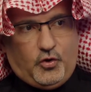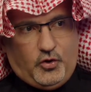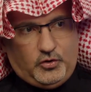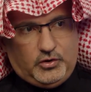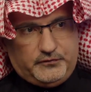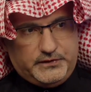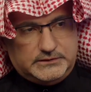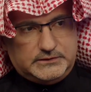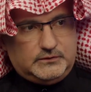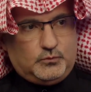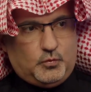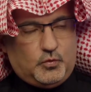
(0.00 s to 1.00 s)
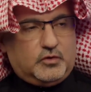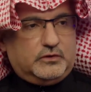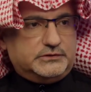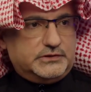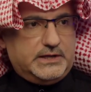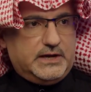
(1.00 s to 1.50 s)
All of it
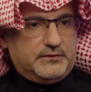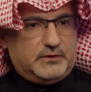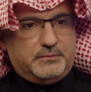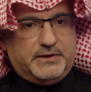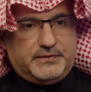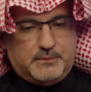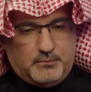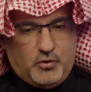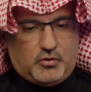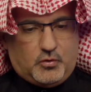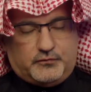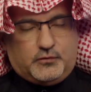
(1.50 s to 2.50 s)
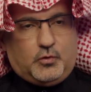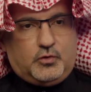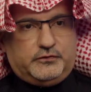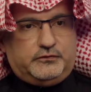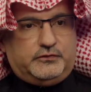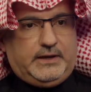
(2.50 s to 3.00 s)
work together. But the book, of
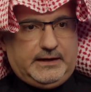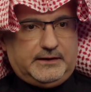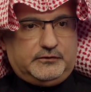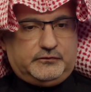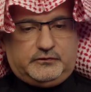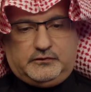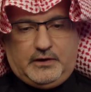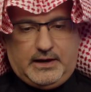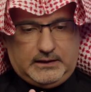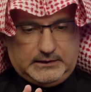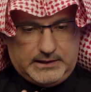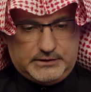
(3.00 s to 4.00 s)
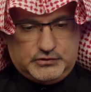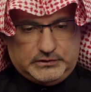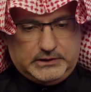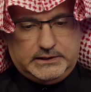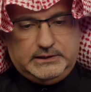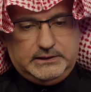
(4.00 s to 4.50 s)
course, is
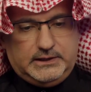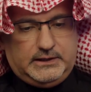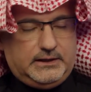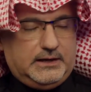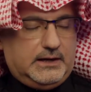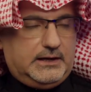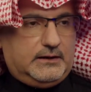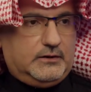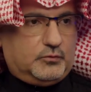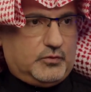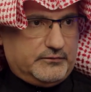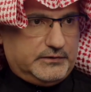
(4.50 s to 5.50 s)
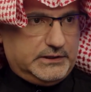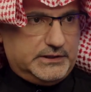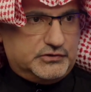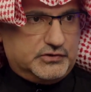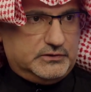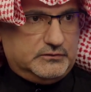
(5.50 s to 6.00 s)
allegedly a
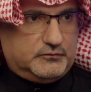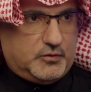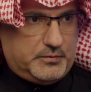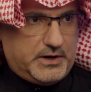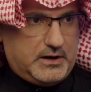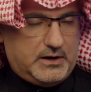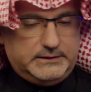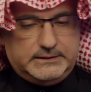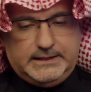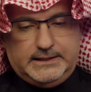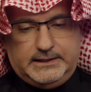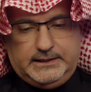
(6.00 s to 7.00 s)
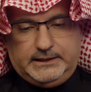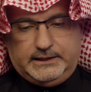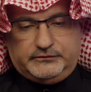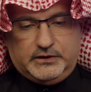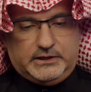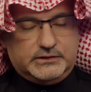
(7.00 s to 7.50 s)
revelation from God.
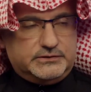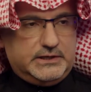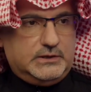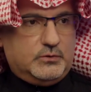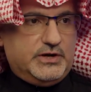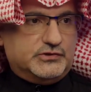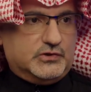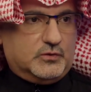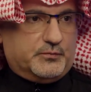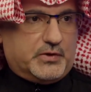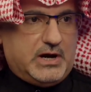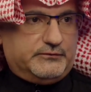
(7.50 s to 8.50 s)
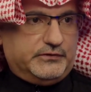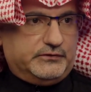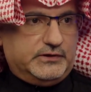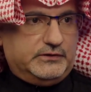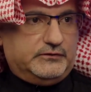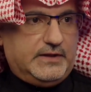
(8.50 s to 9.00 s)
It's a continuation of
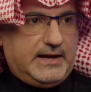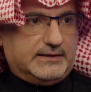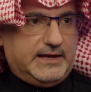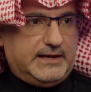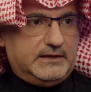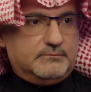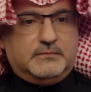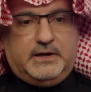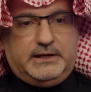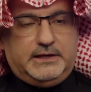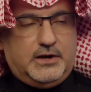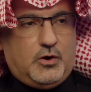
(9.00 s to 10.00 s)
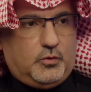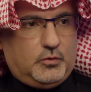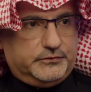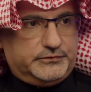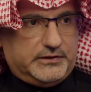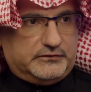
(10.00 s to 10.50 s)
prophecies that came in the
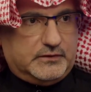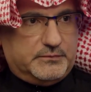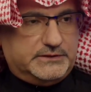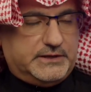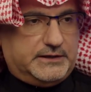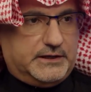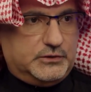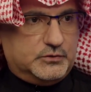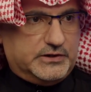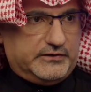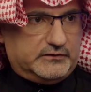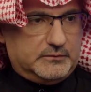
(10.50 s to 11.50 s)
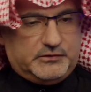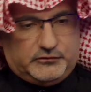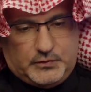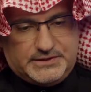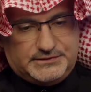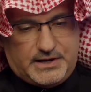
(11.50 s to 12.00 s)
Old Testament and the New
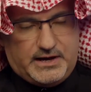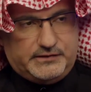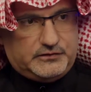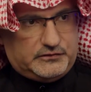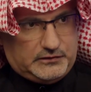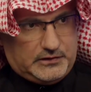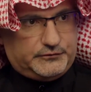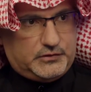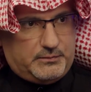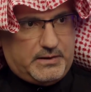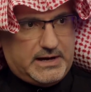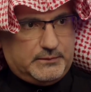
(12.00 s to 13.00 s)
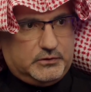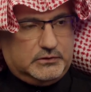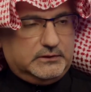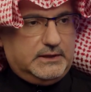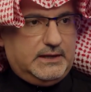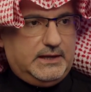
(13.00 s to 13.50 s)
Testament. So it ties itself to the
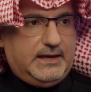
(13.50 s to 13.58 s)
Bible.